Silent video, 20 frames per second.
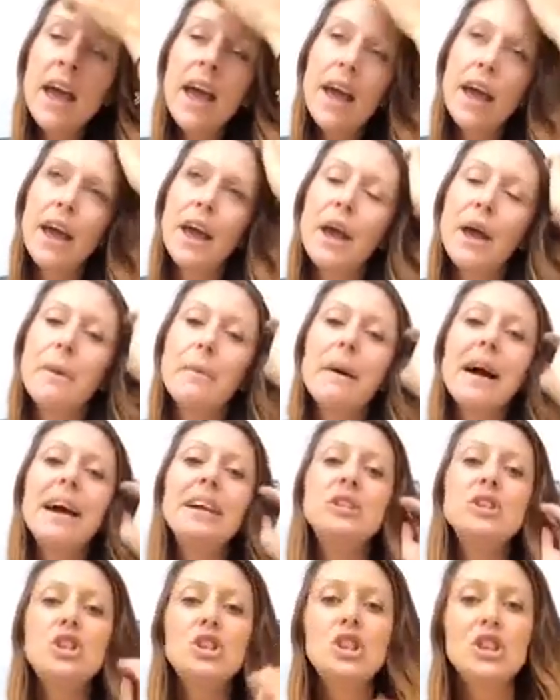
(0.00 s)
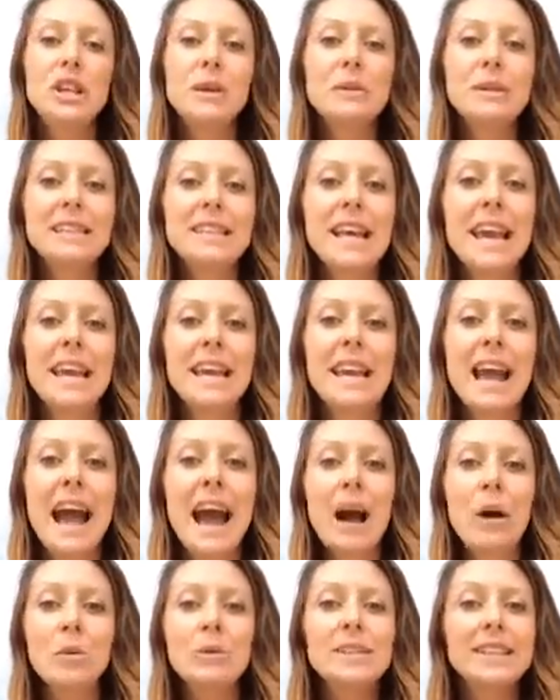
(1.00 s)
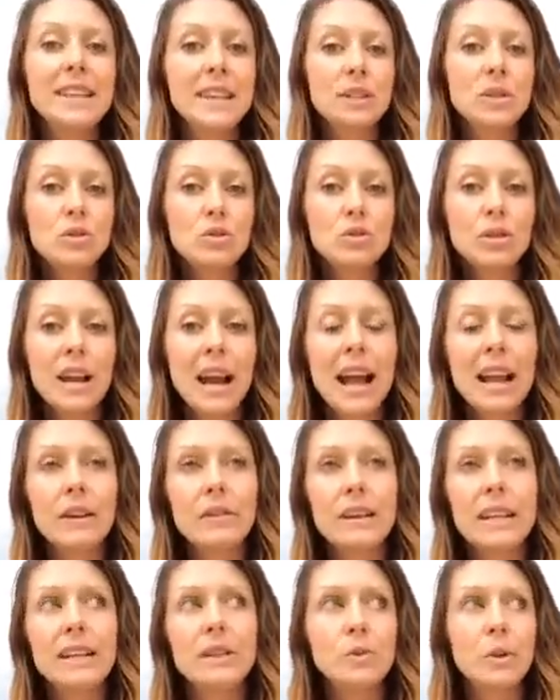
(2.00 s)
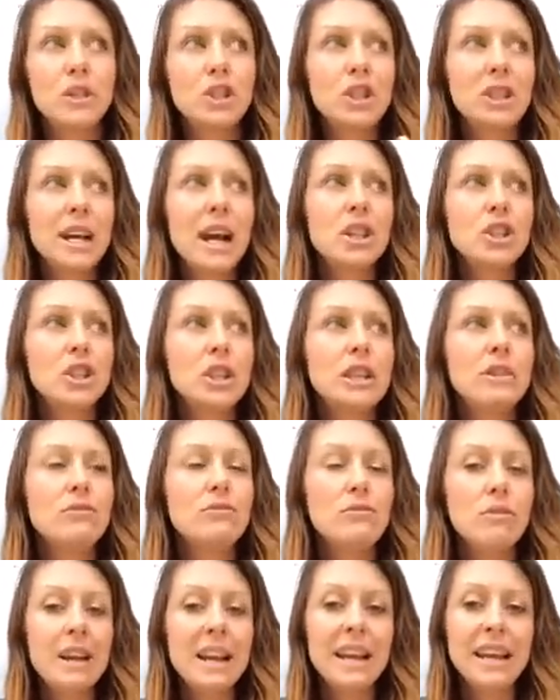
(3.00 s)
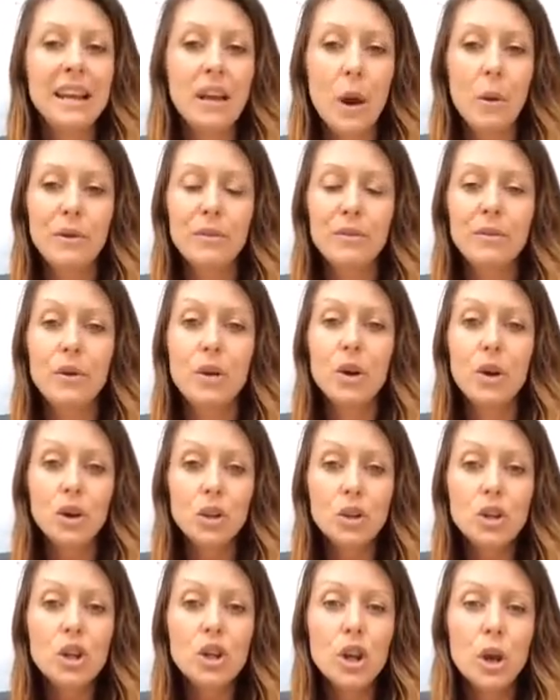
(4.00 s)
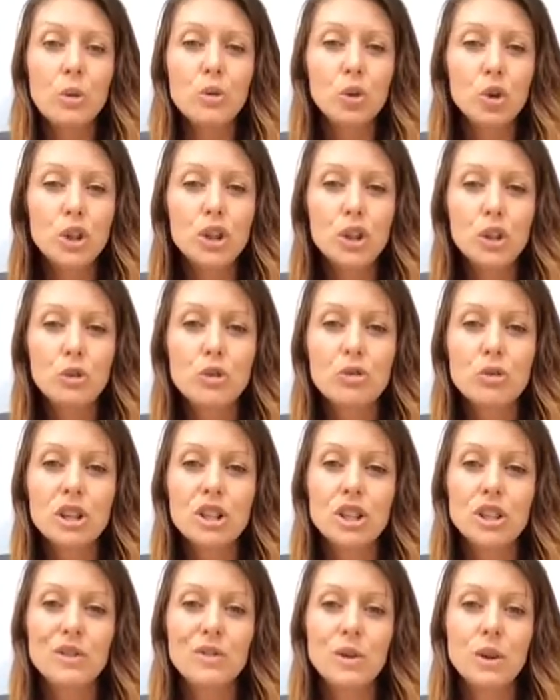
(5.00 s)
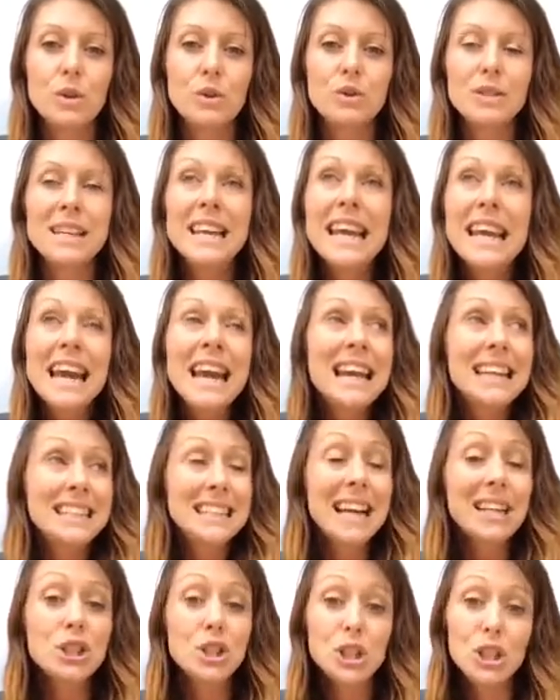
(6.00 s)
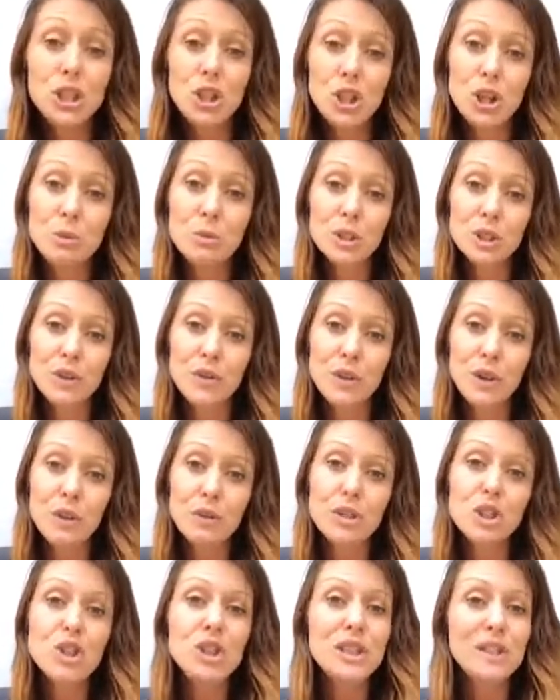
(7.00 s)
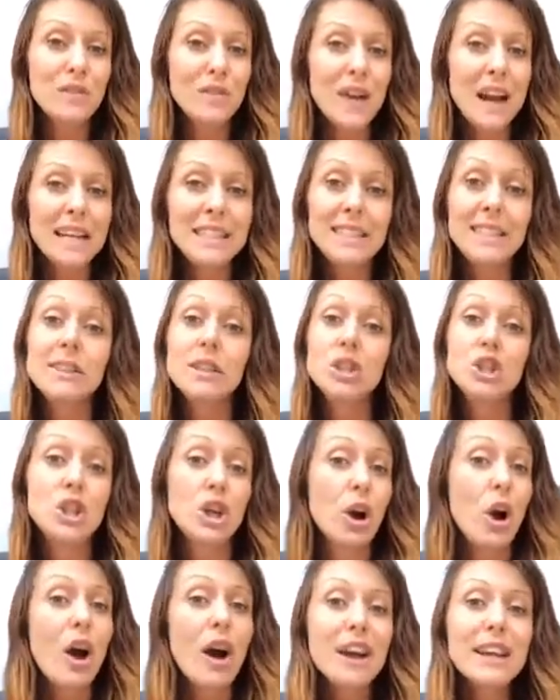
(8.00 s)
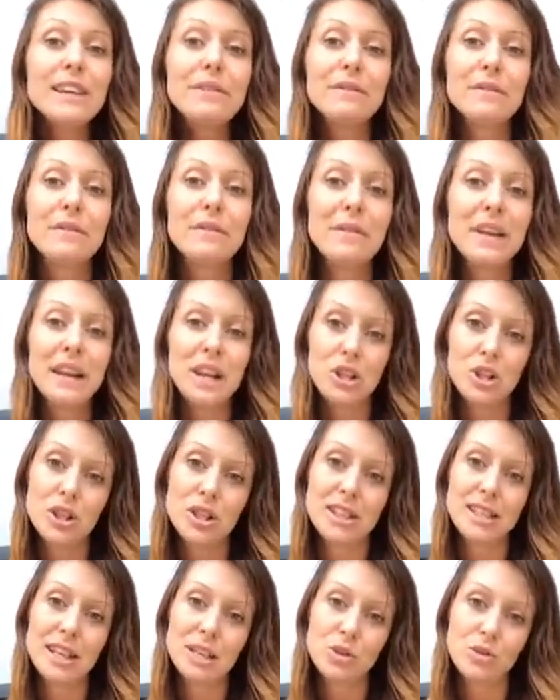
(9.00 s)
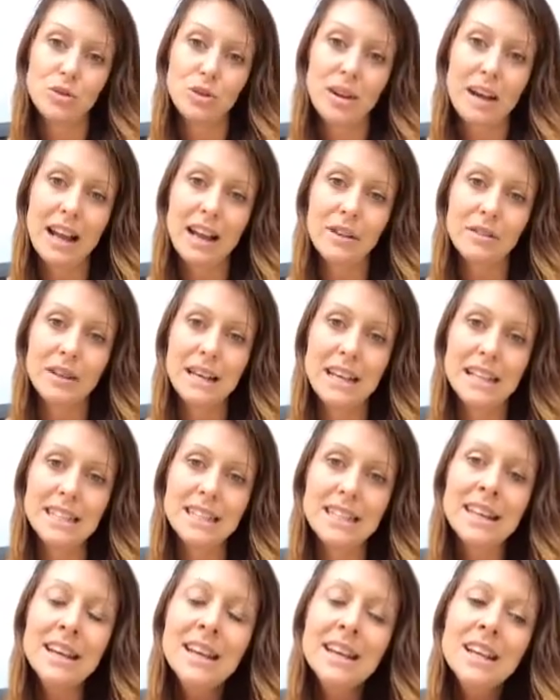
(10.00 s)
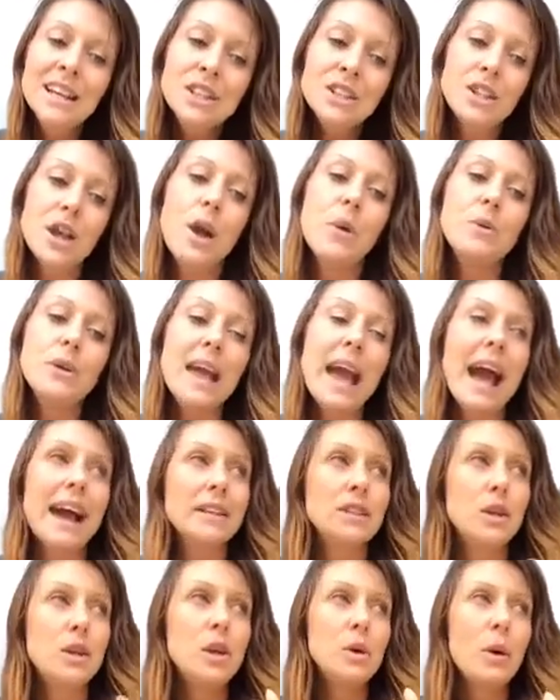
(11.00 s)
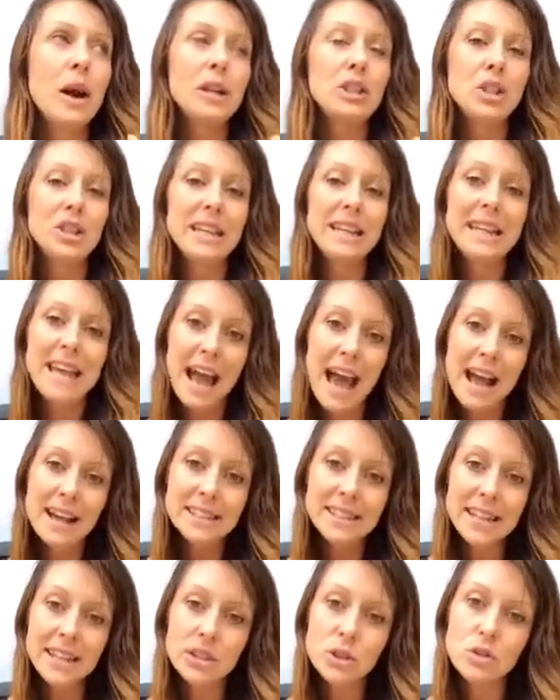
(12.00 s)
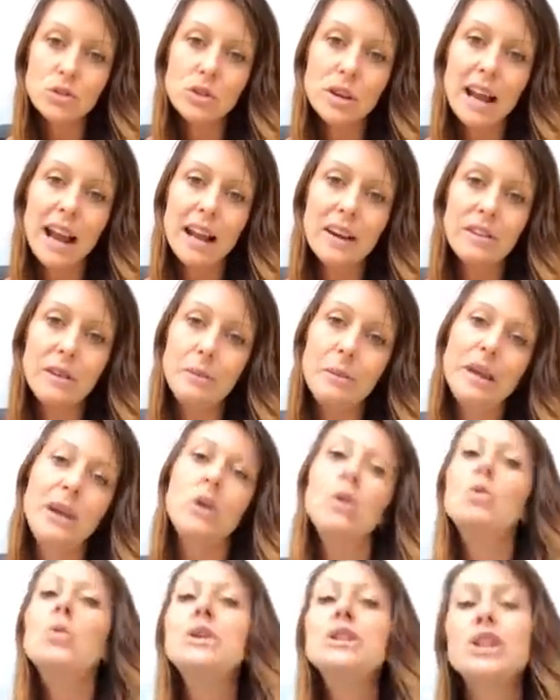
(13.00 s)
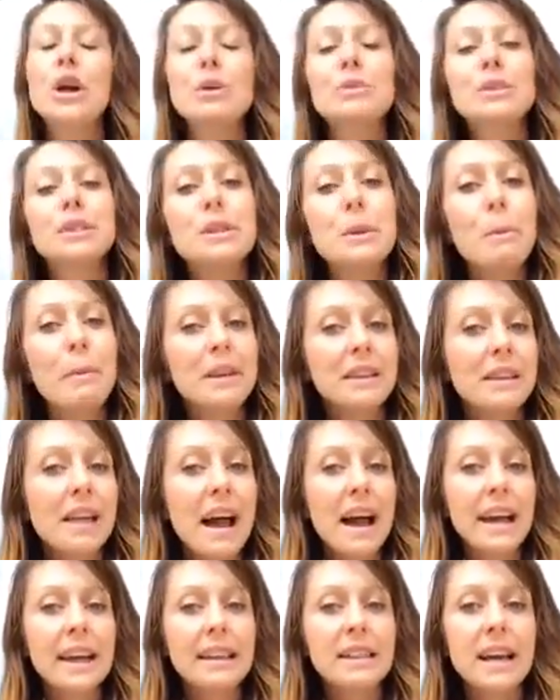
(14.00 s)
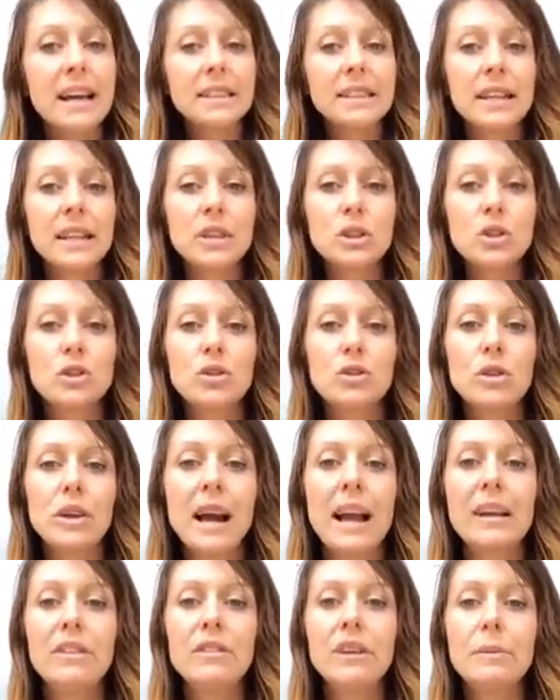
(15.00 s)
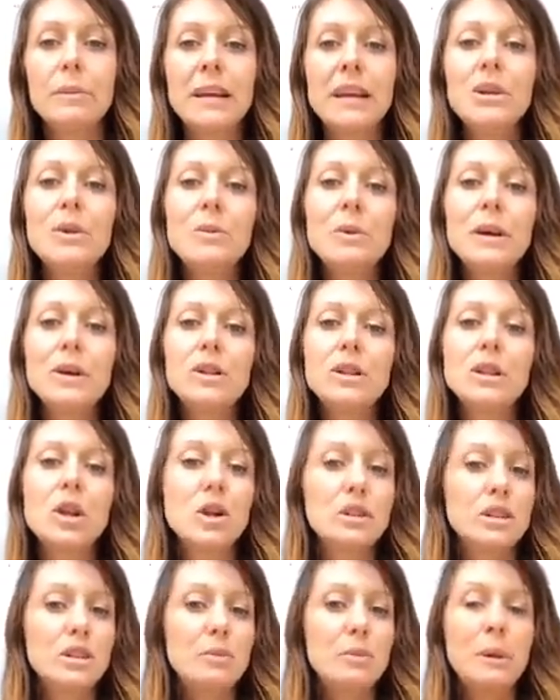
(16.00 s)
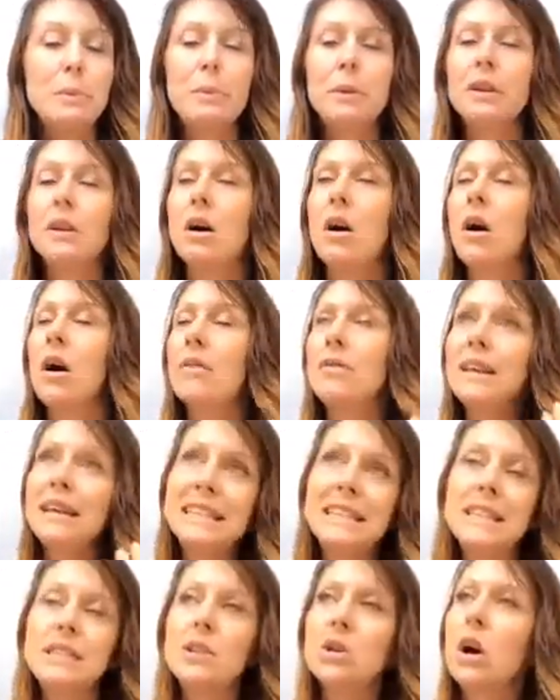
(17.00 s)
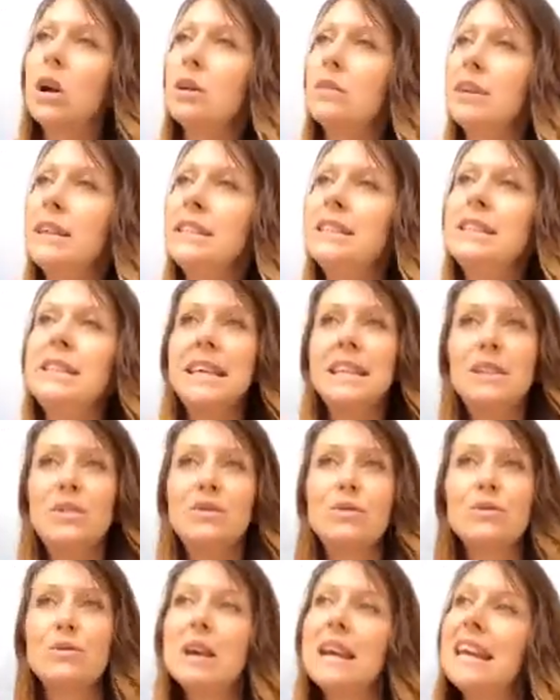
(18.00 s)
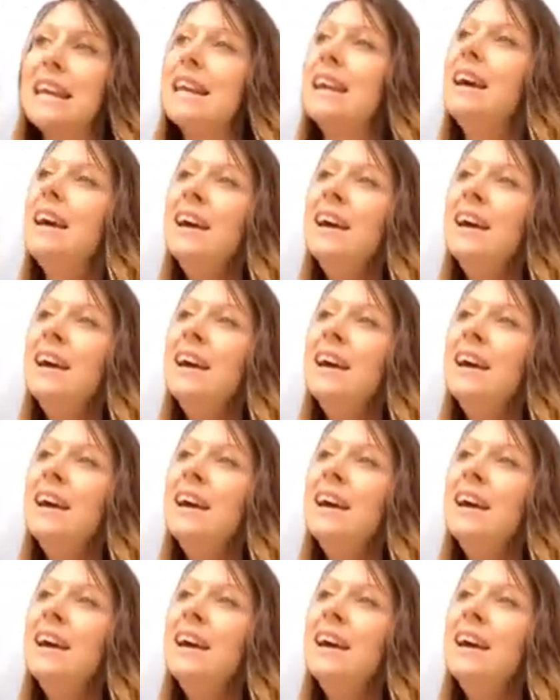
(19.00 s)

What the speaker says: And she was saying how 600 calories, when she's actually really going for, good nutritious food, it's actually too much food, and she's finding that she can't even finish the 600 calories. So so you actually get a 600 calorie meal. We don't supply that 600 calorie meal because lots of people are this intolerant, this free,